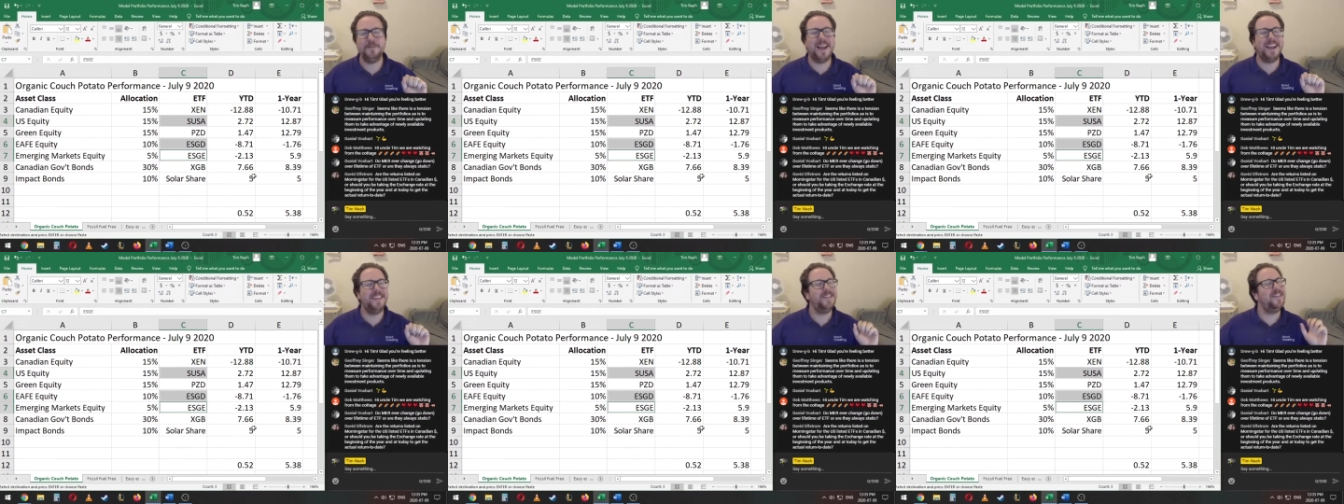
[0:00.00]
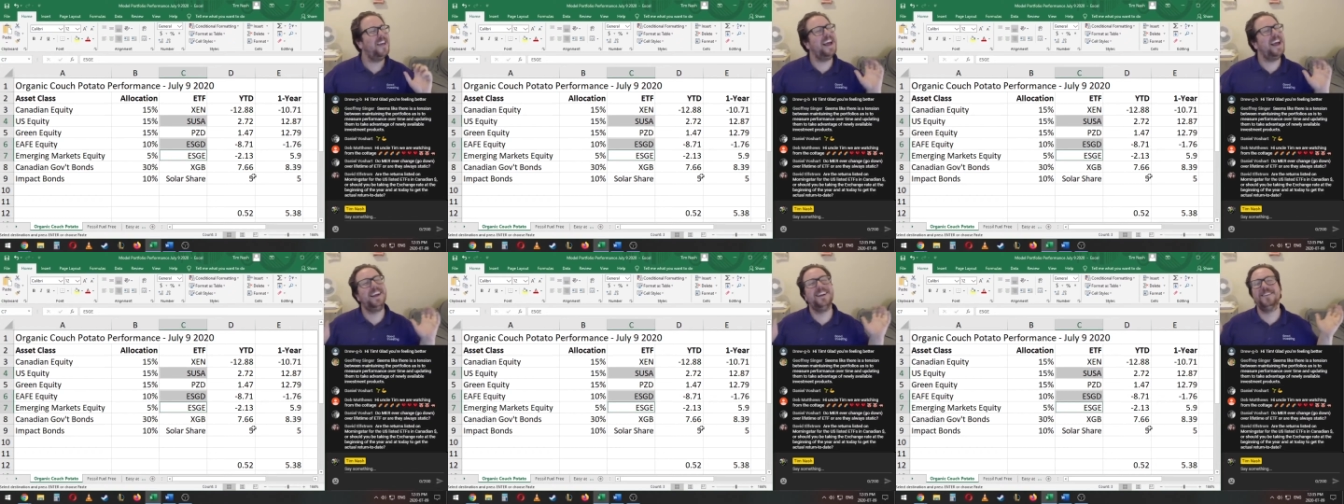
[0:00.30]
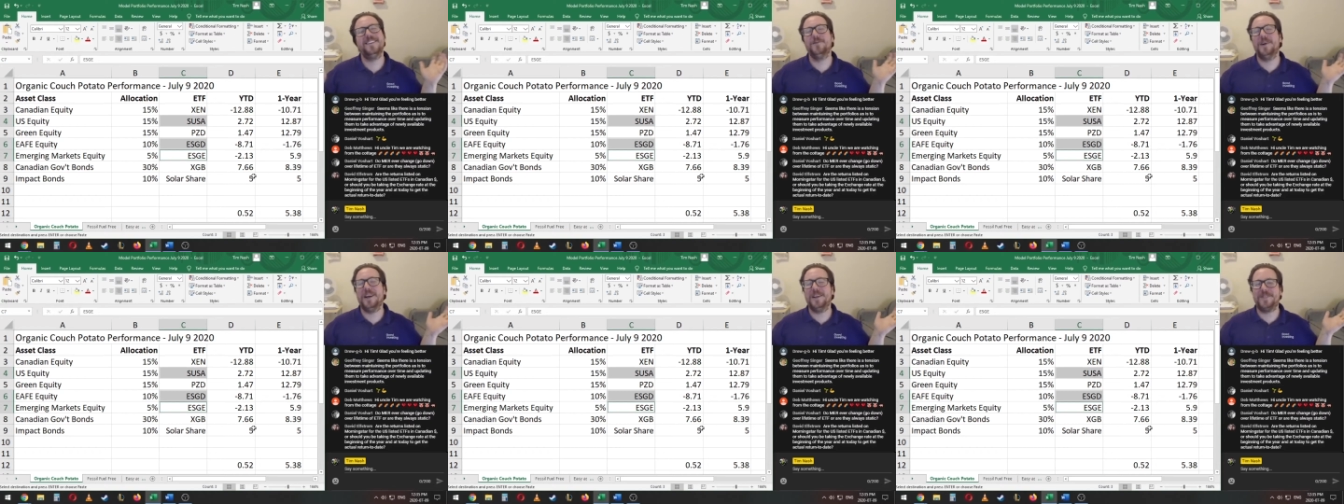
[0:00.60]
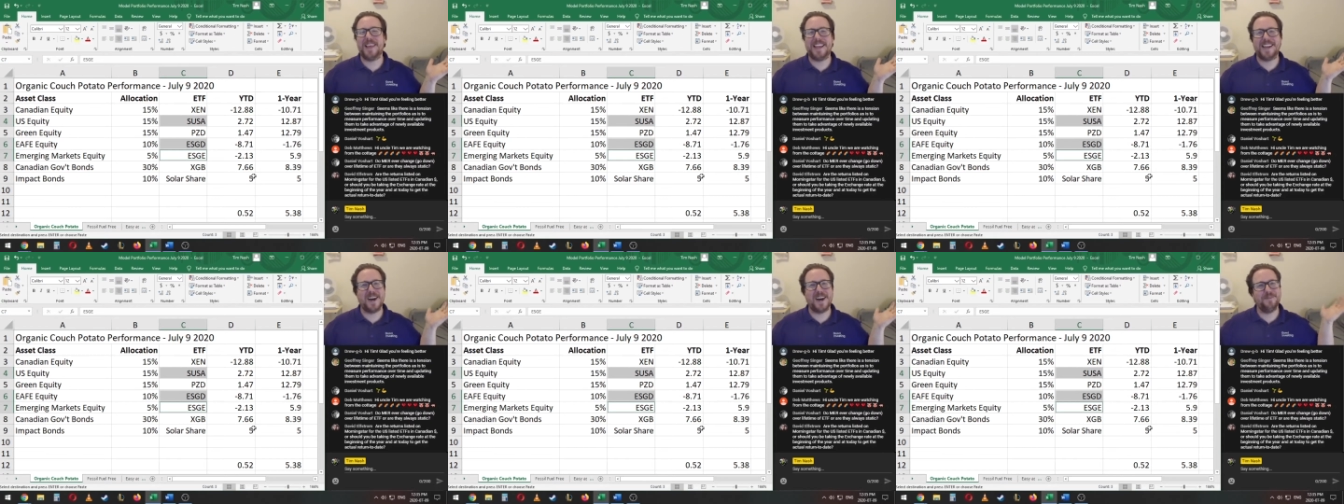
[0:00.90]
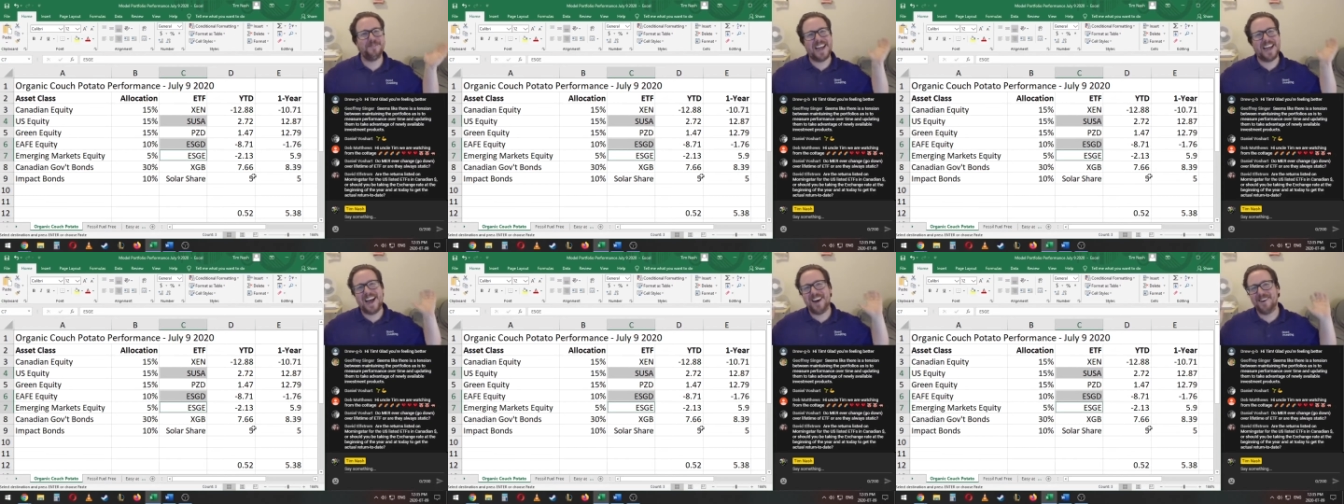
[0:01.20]
And then if they come
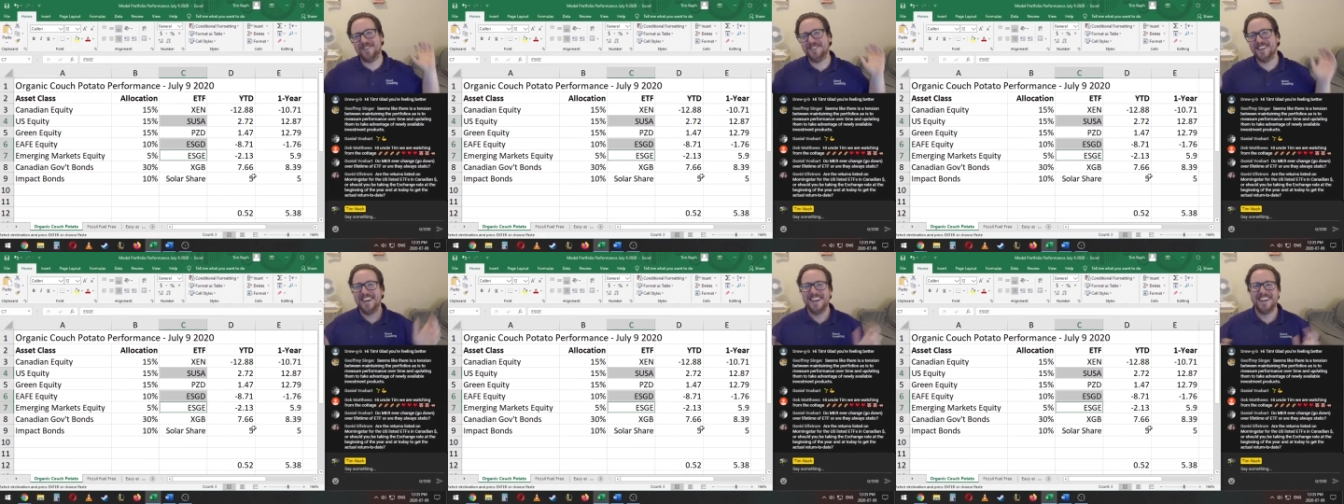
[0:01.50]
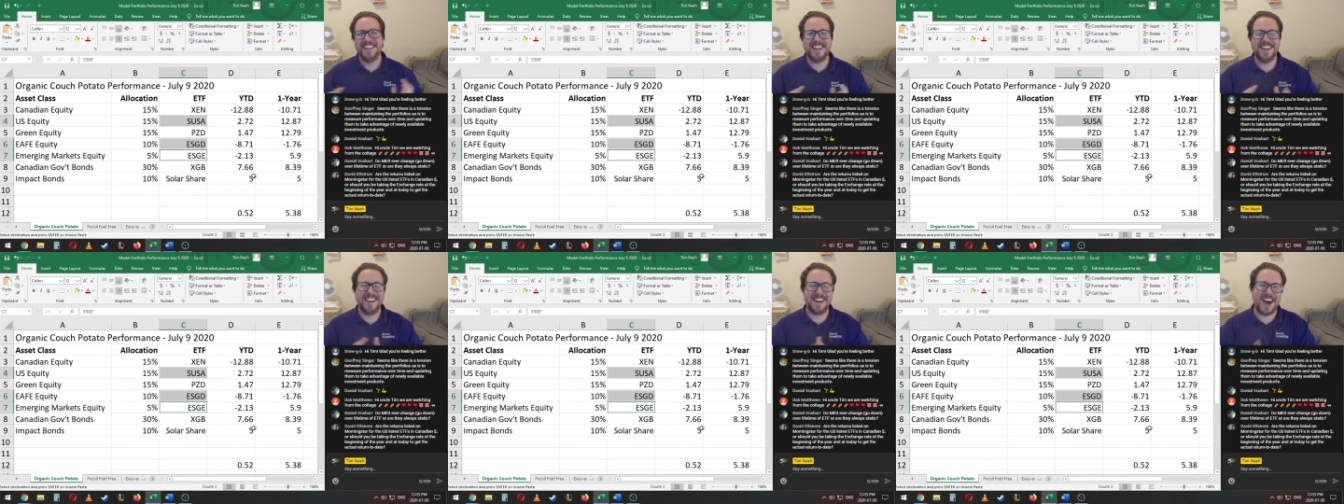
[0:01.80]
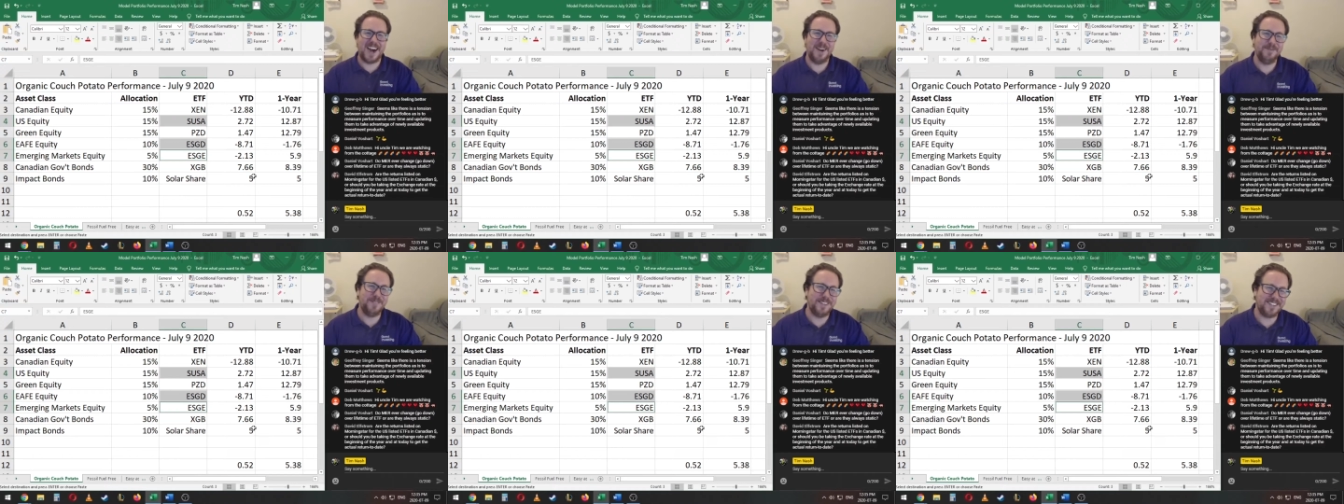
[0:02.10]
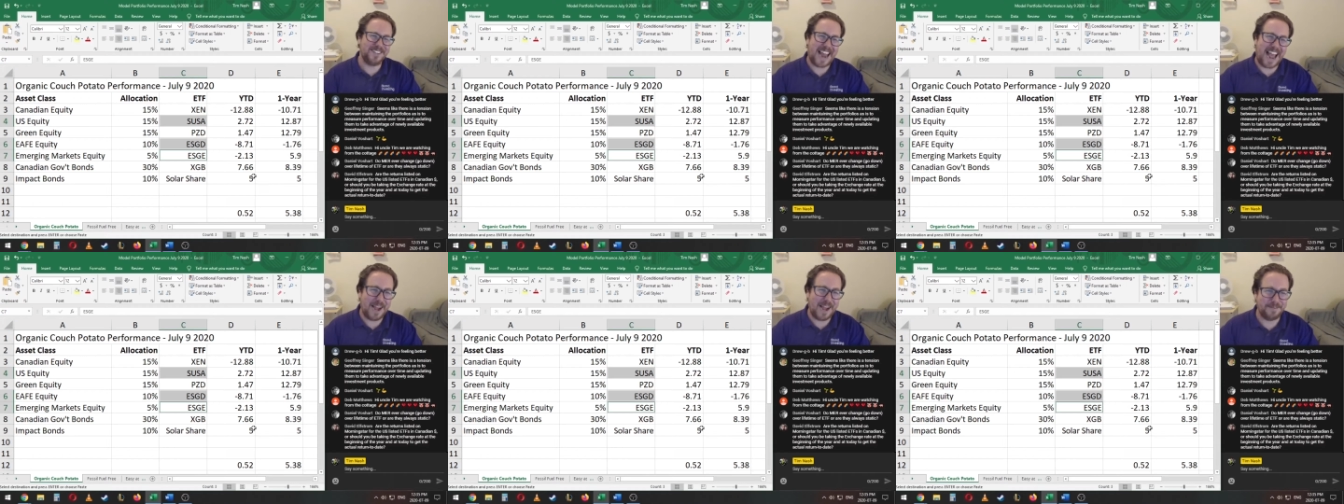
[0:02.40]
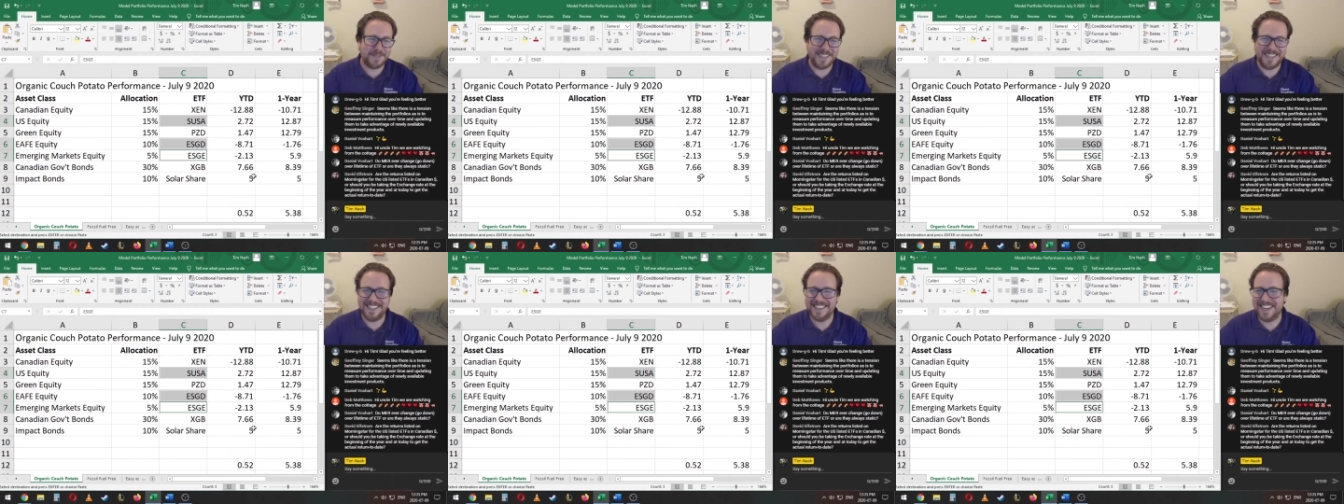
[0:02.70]
down, then I'm just
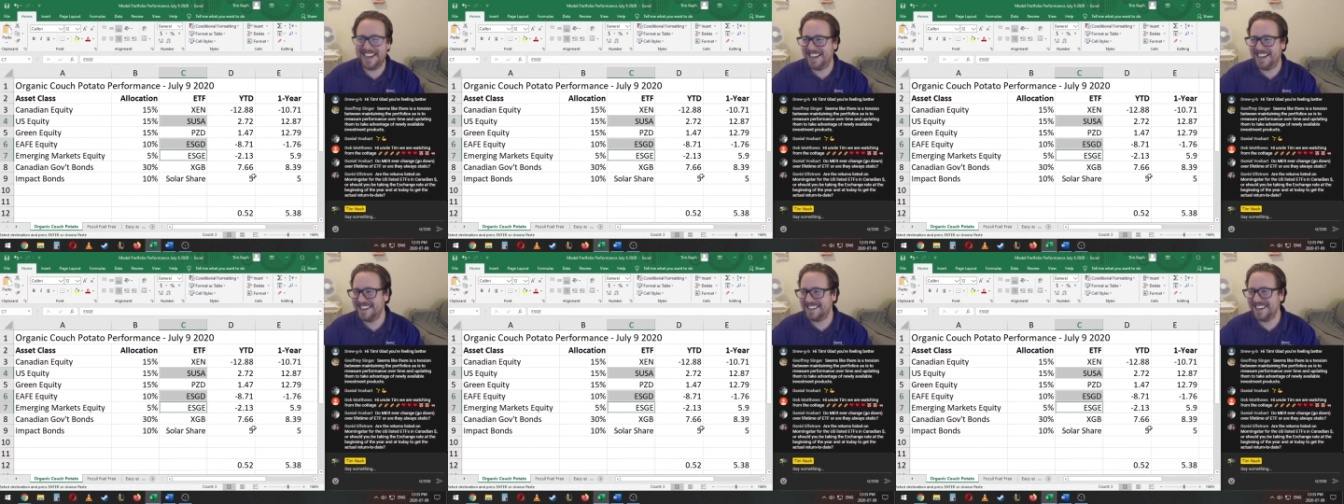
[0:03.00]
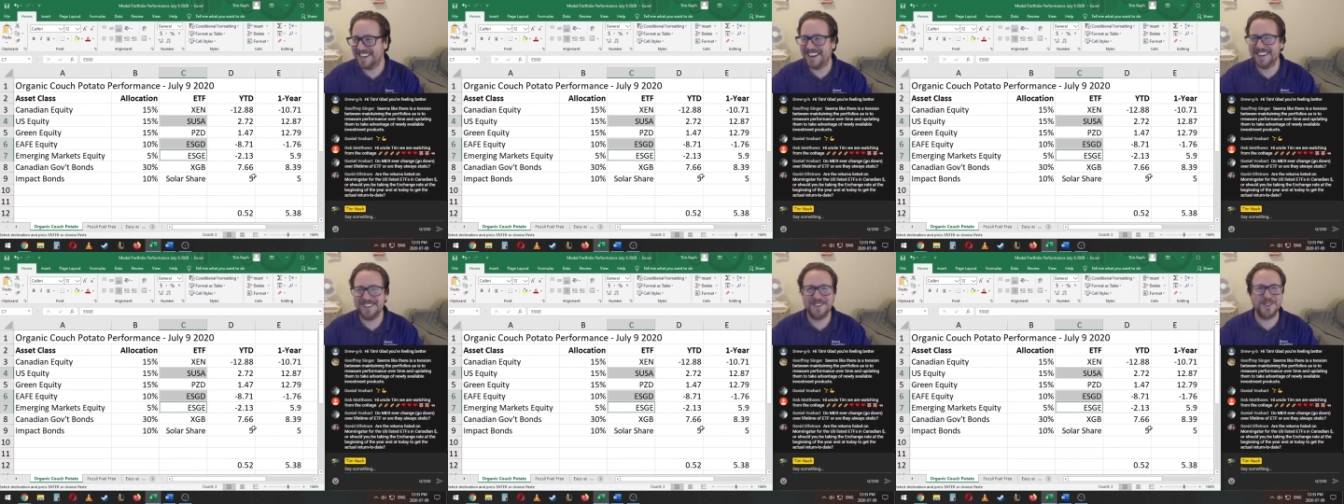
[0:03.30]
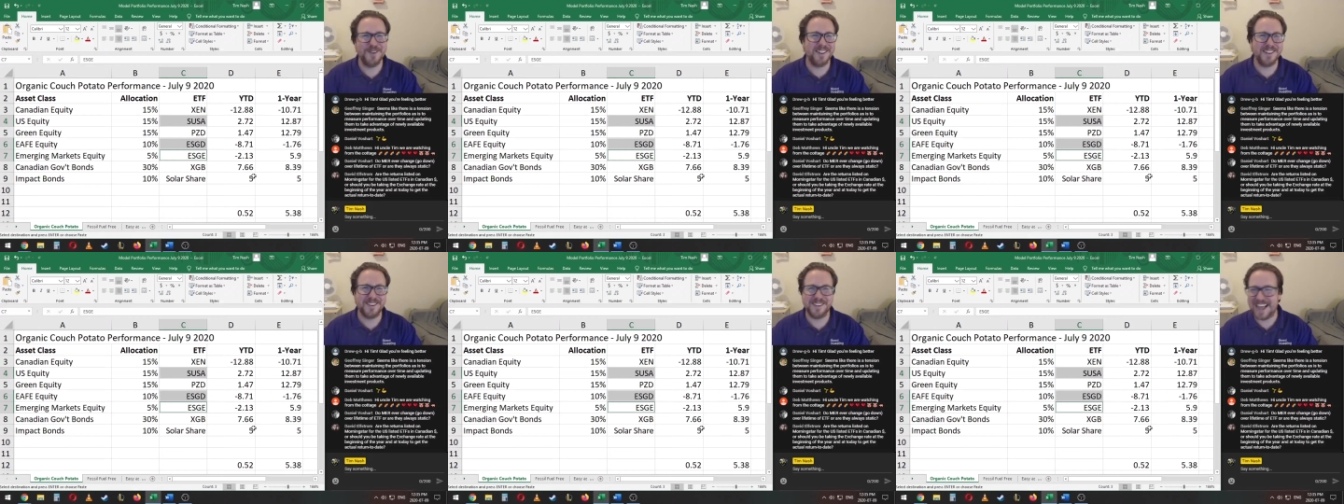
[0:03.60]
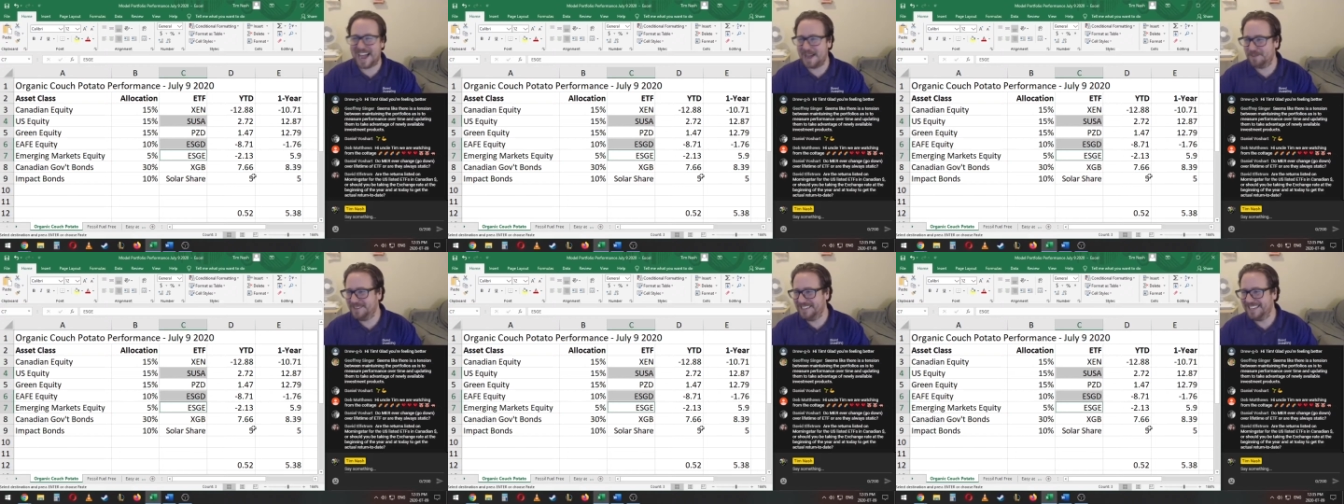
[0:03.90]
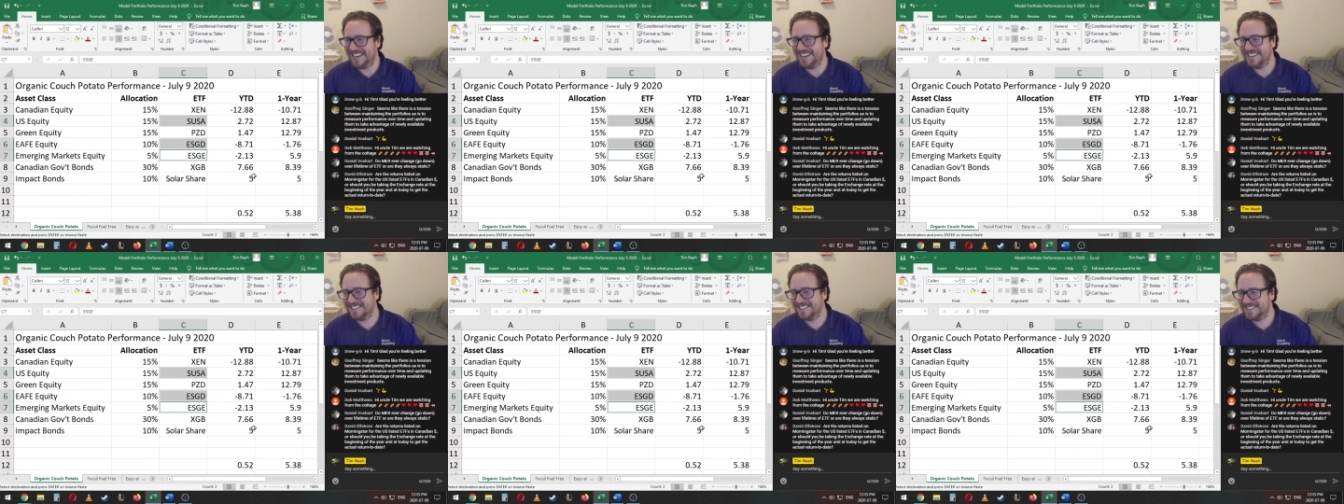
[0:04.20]
happy and do a little happy
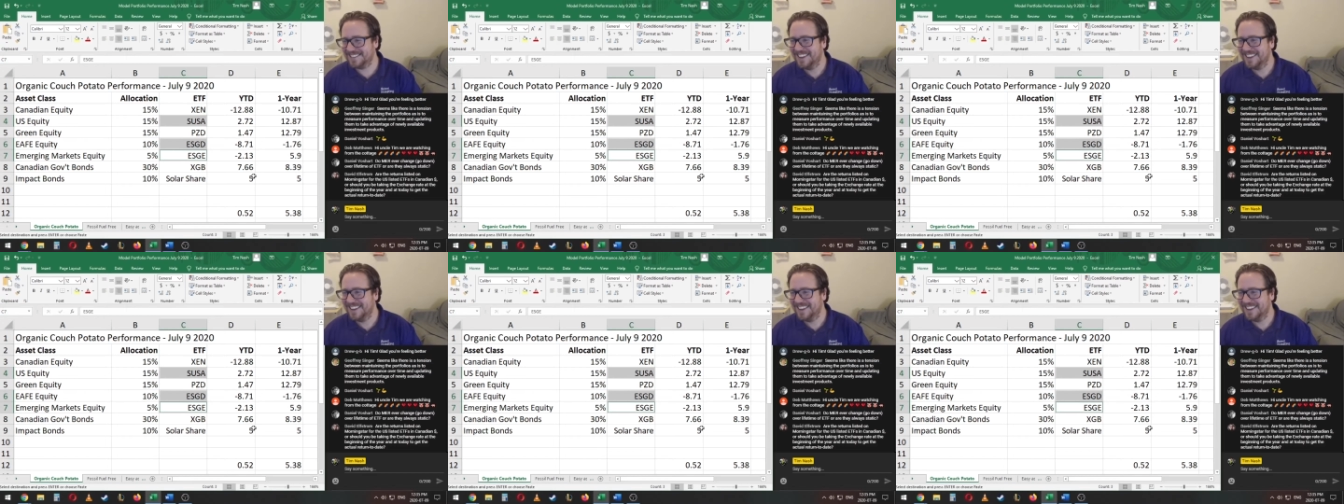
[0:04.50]
dance.